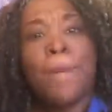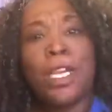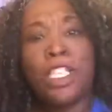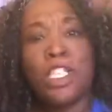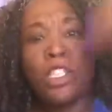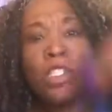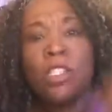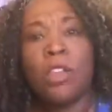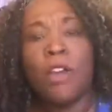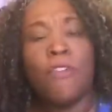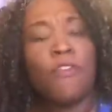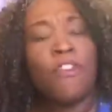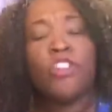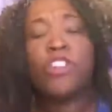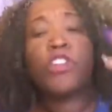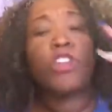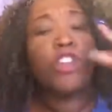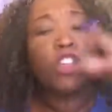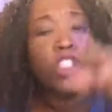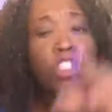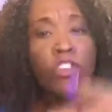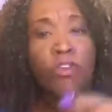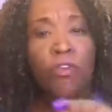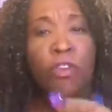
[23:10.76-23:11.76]
but for
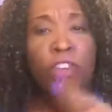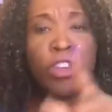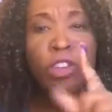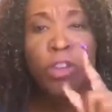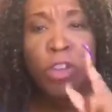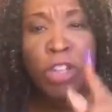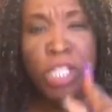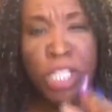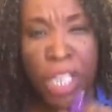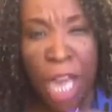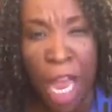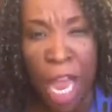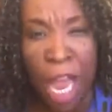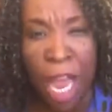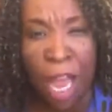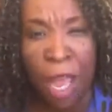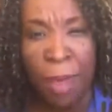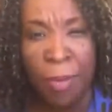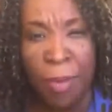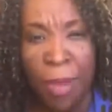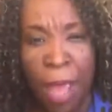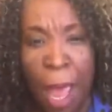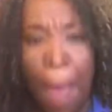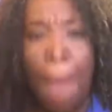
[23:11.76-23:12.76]
your
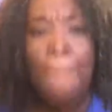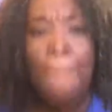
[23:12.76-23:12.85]
job,